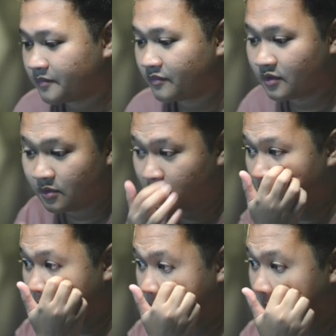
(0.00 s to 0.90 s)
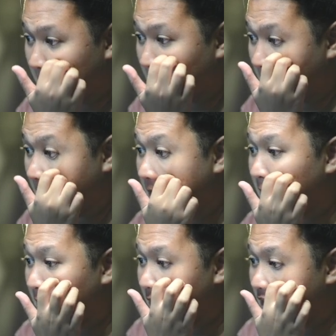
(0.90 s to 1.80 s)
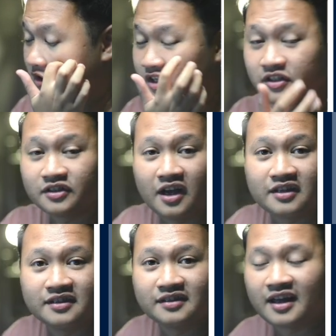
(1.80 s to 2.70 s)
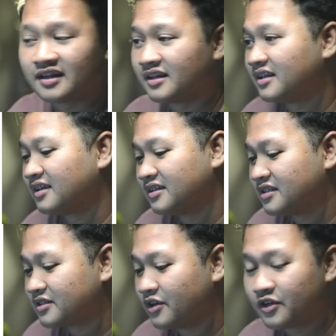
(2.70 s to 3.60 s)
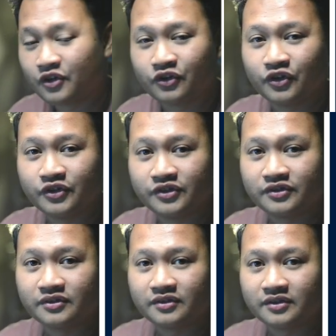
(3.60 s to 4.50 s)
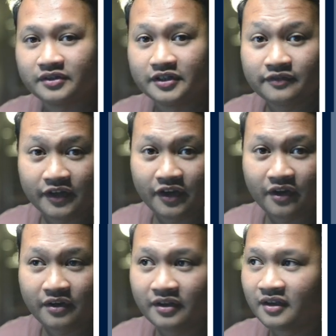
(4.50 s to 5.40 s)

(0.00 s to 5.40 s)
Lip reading: Wow. Okay, I think that is going to conclude this video.